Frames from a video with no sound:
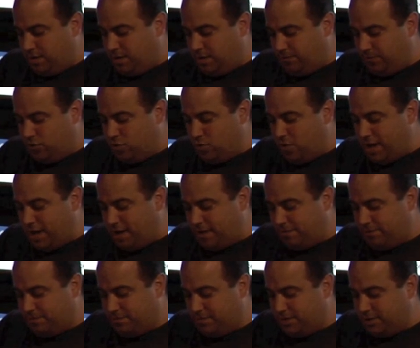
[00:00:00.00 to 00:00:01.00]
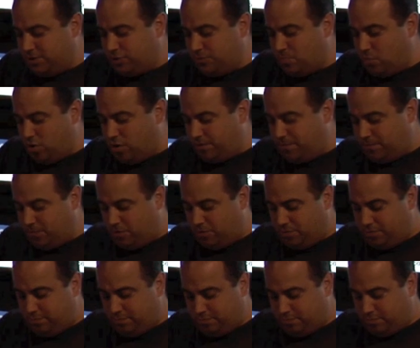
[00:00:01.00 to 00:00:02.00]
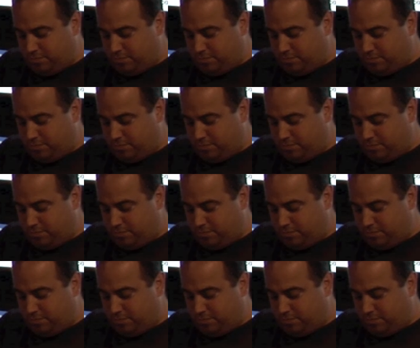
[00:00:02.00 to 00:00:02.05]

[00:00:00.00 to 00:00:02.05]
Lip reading: If you have a smartphone,